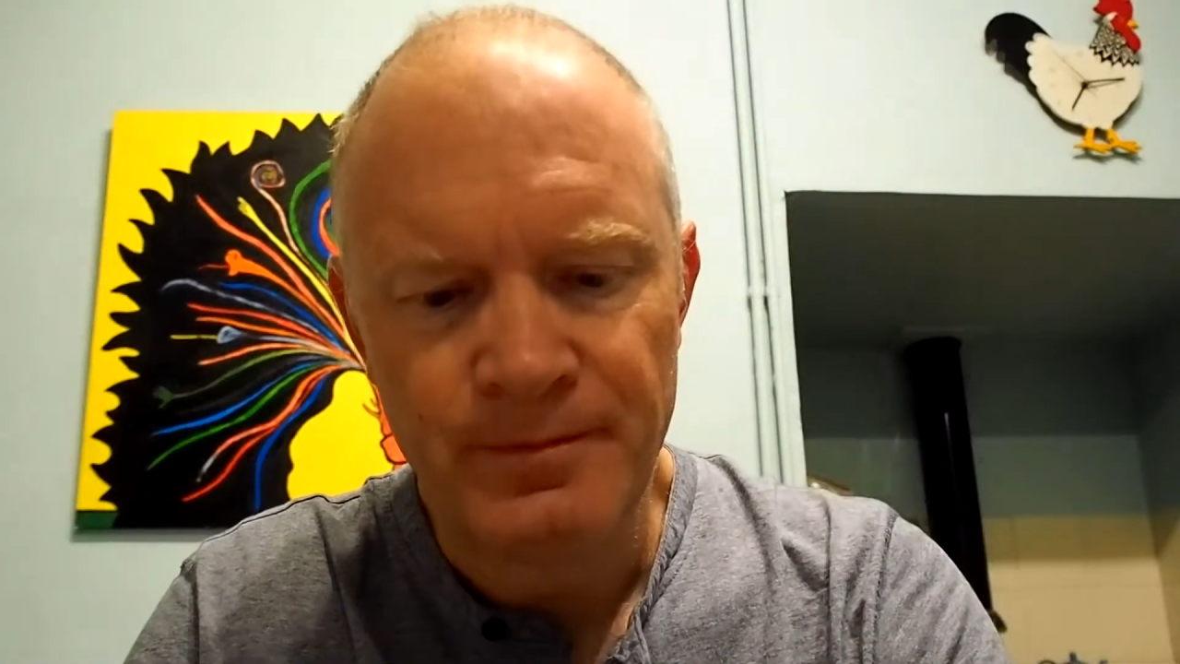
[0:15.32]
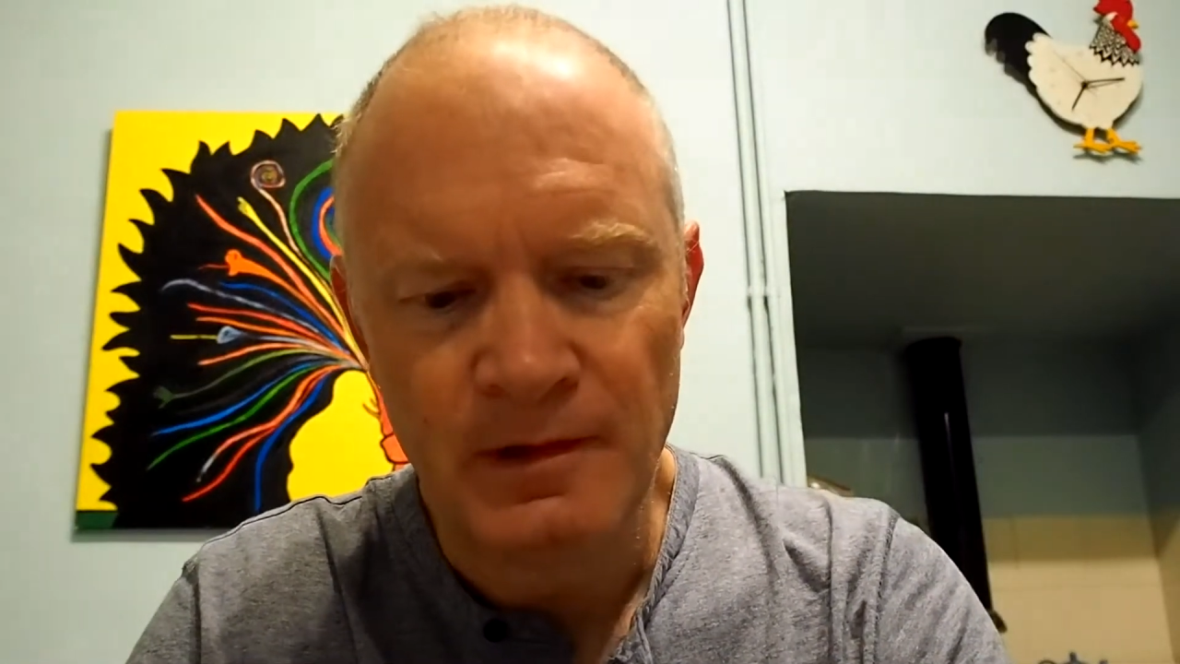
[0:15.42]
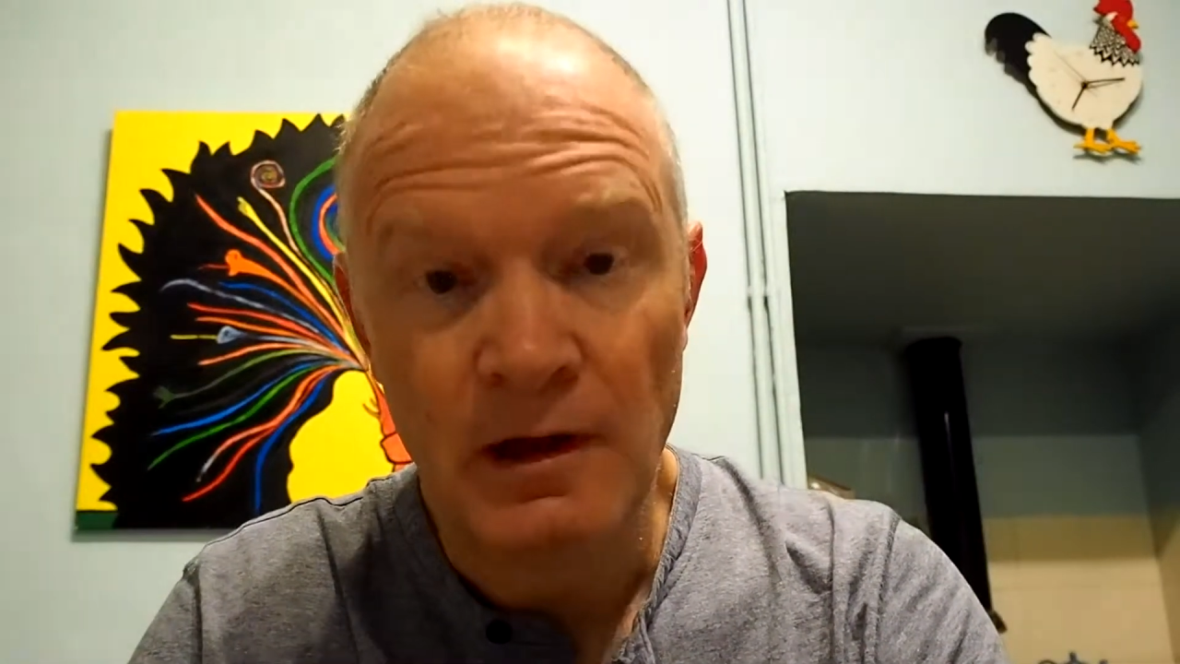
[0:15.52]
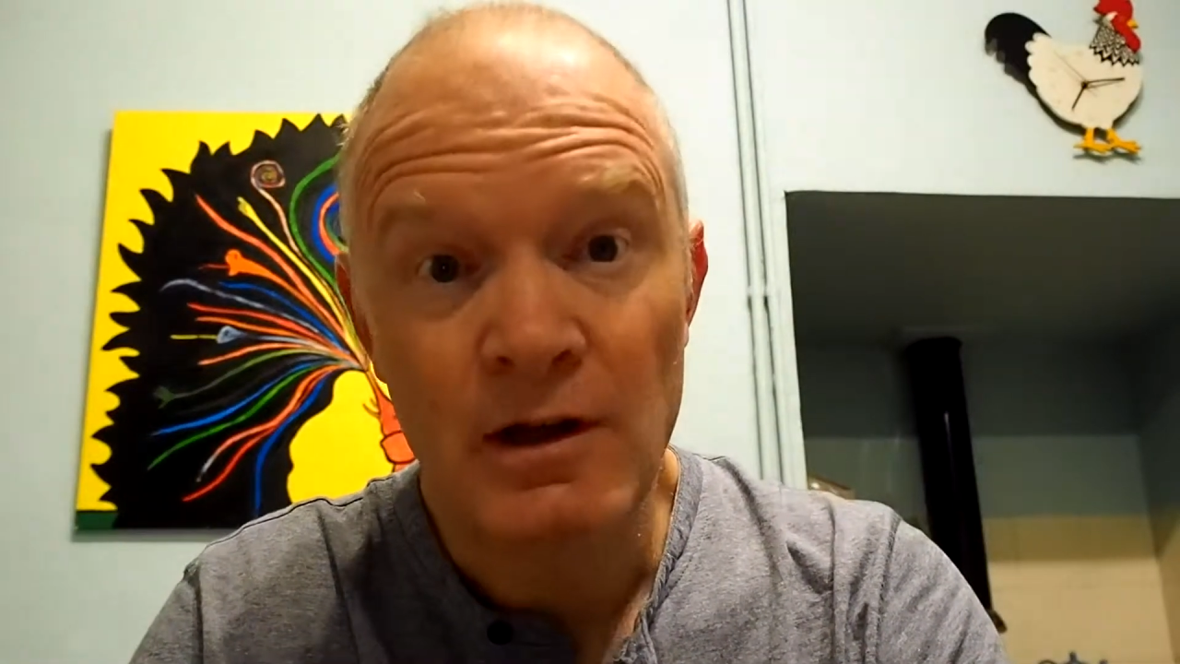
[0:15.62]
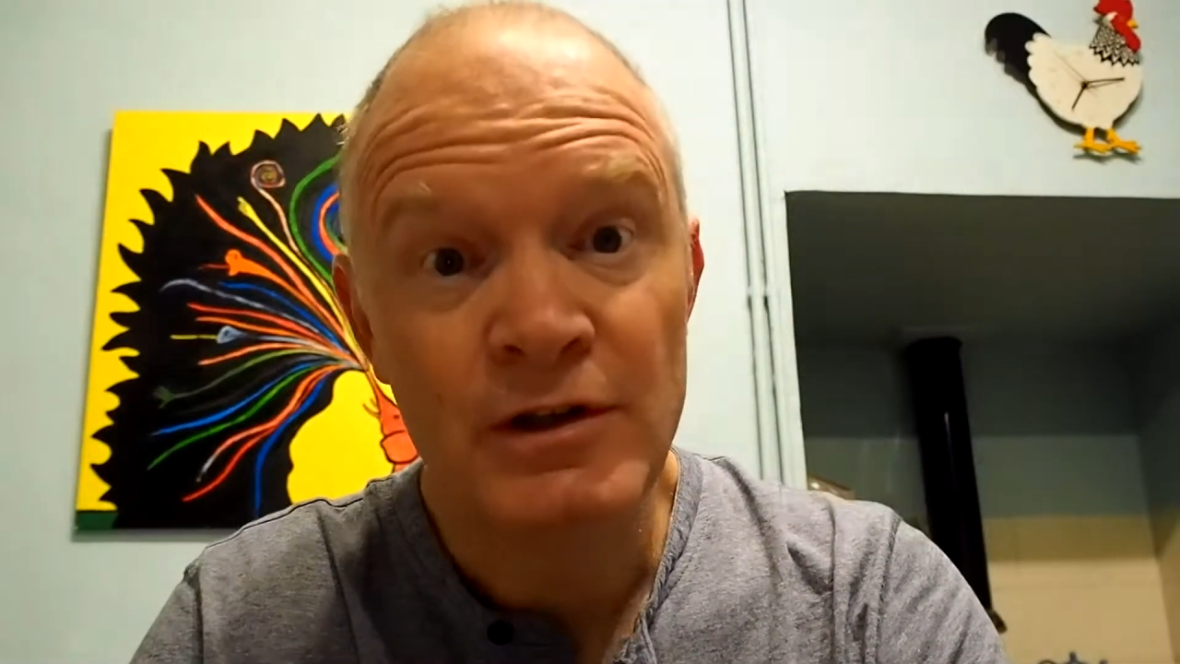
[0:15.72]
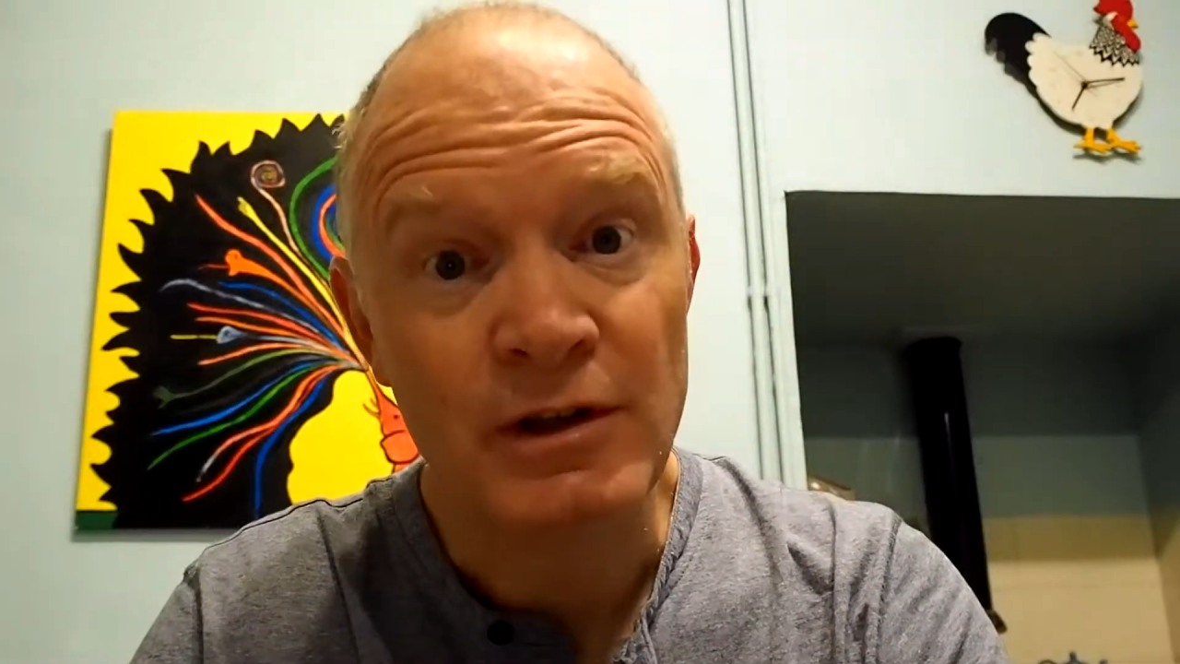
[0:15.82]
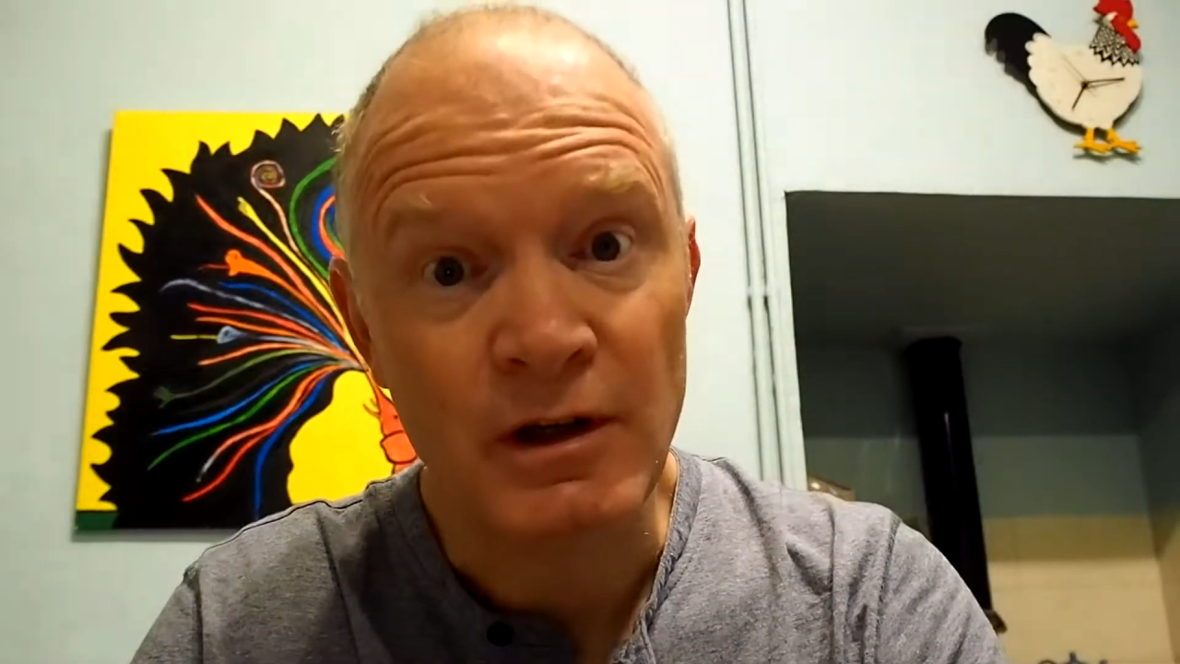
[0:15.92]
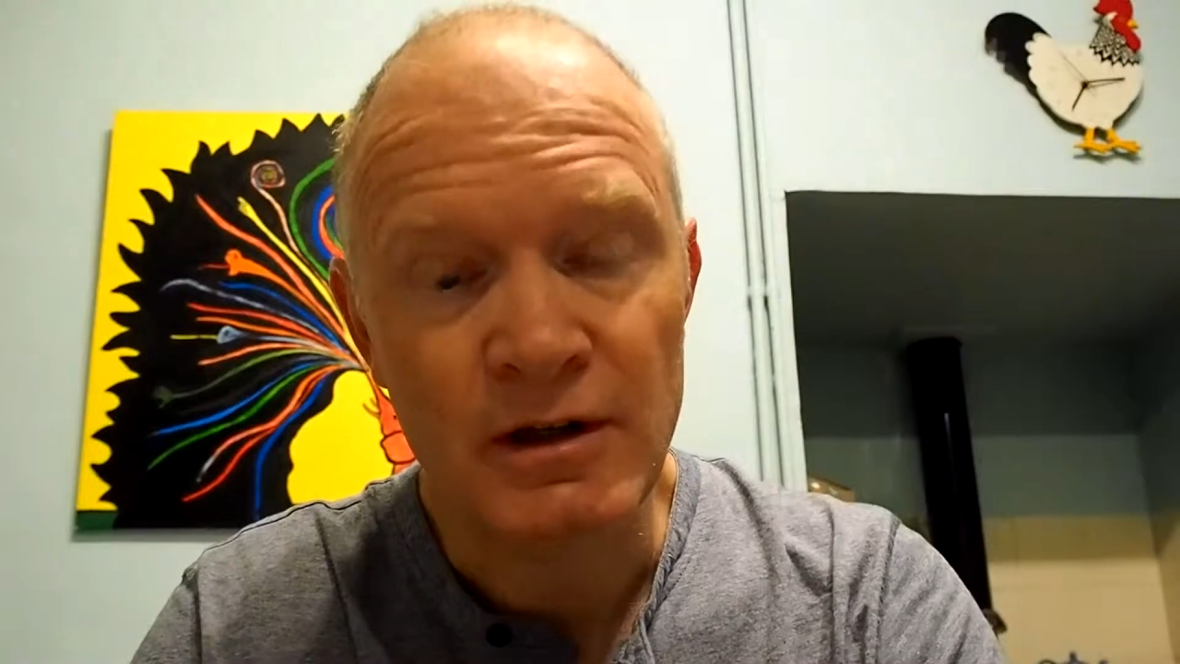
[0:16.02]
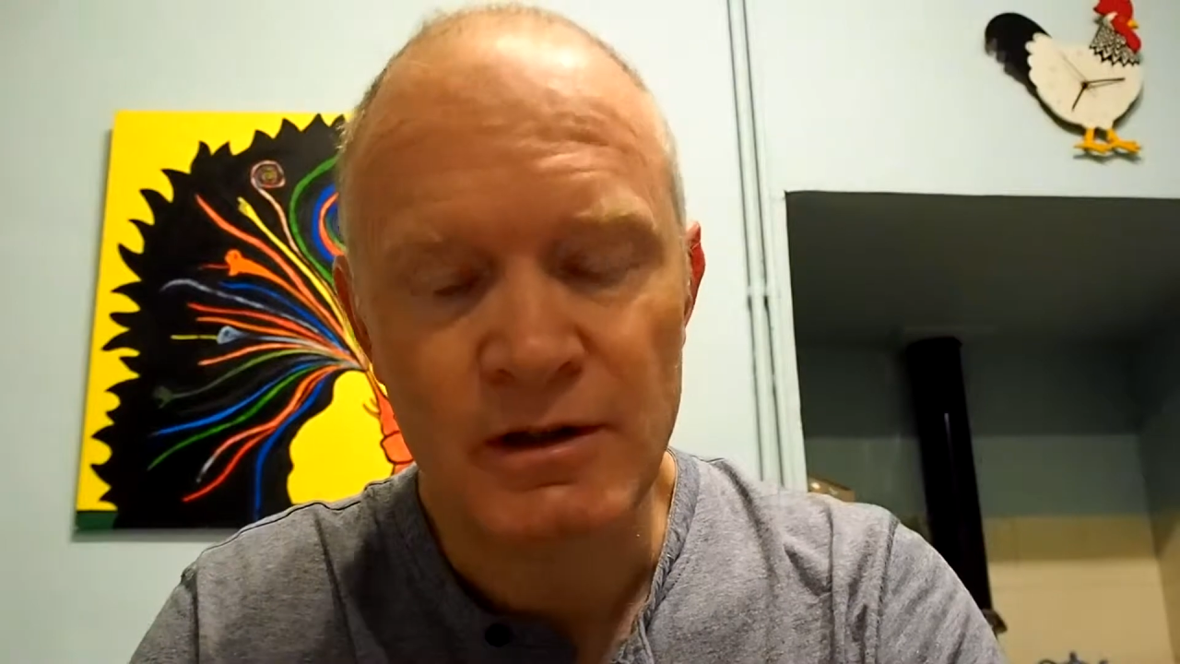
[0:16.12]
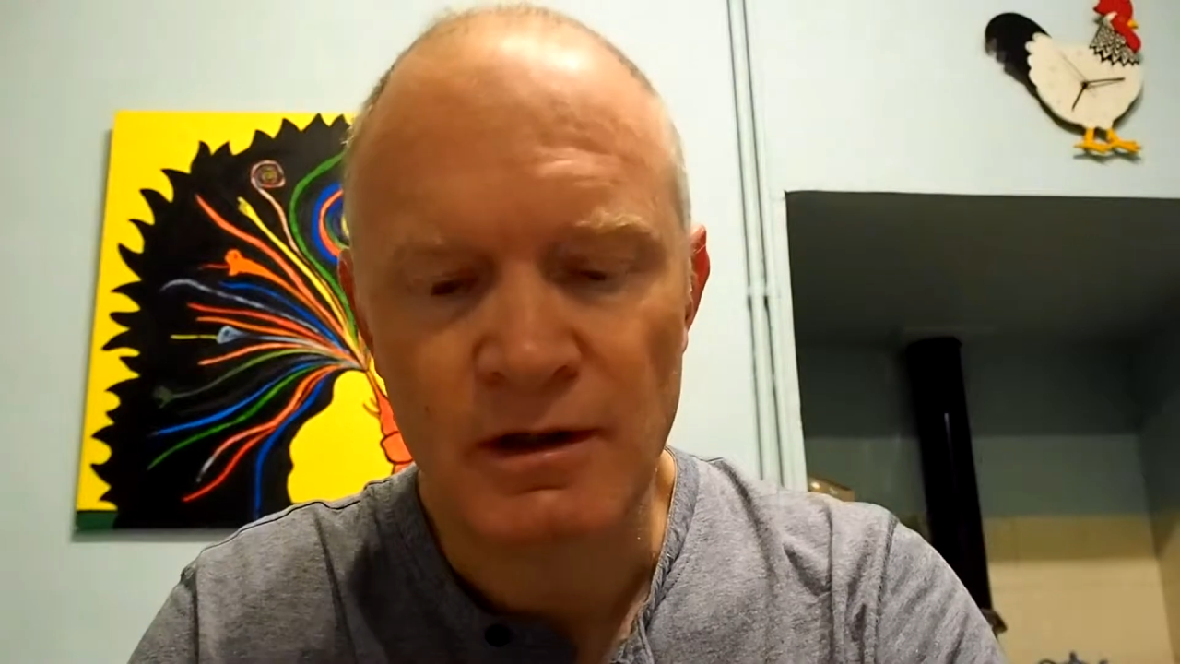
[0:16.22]
Last
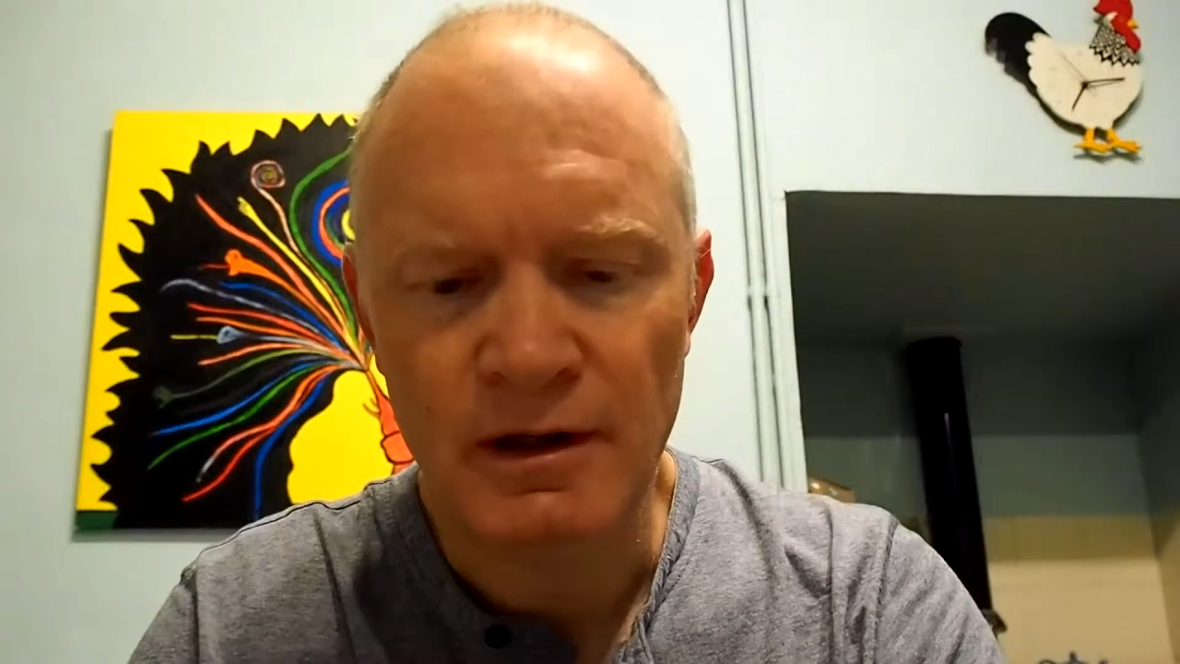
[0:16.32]
night,